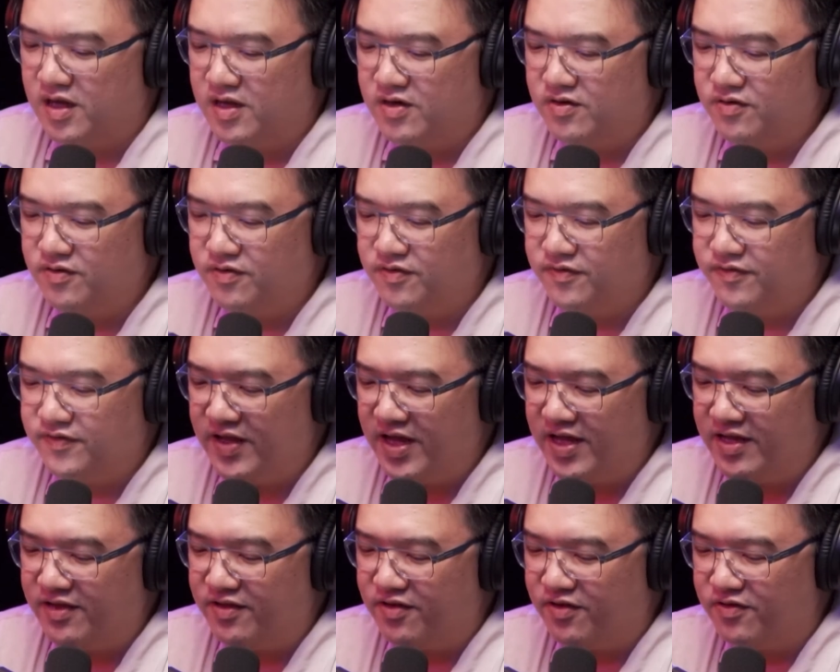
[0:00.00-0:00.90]
I don't know if he's
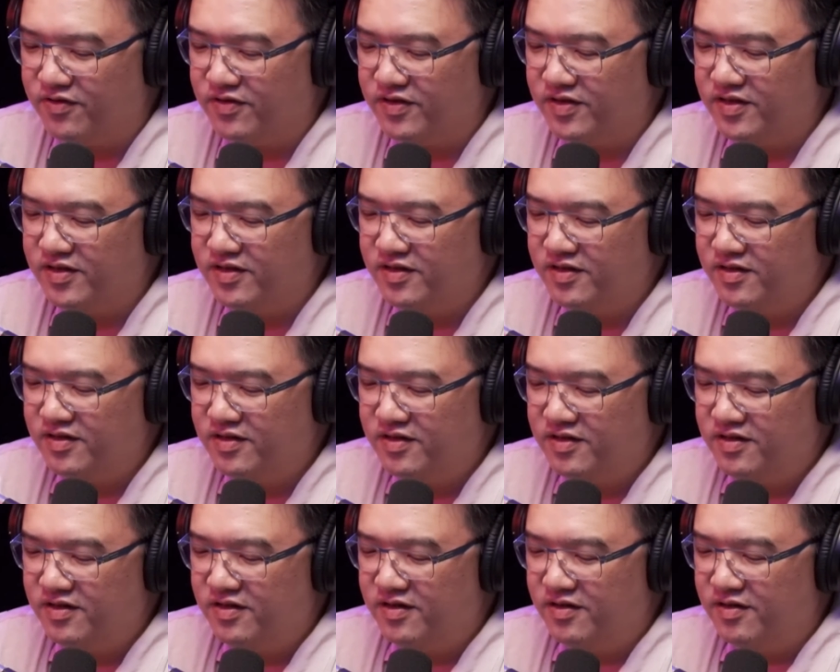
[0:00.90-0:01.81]
that tall,
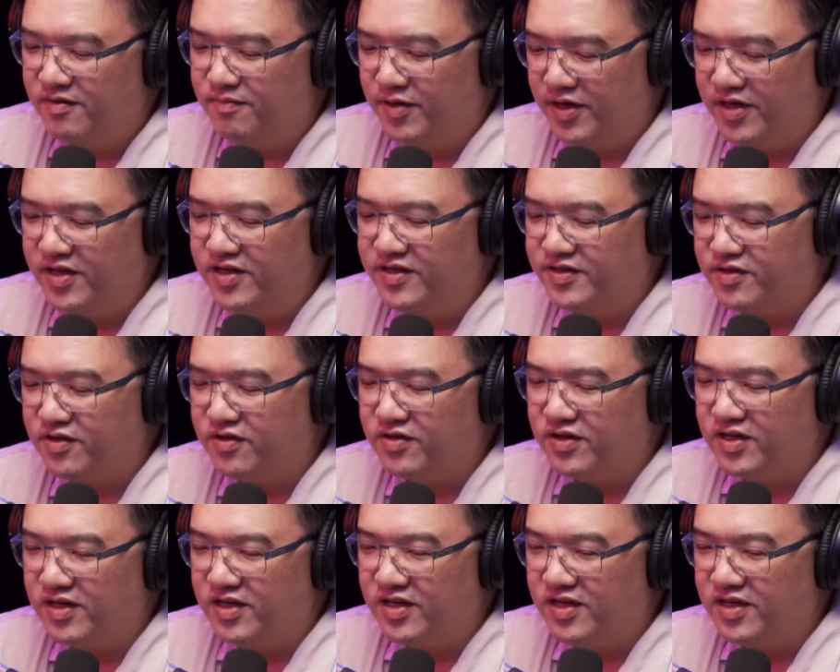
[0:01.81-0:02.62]
but he's tall,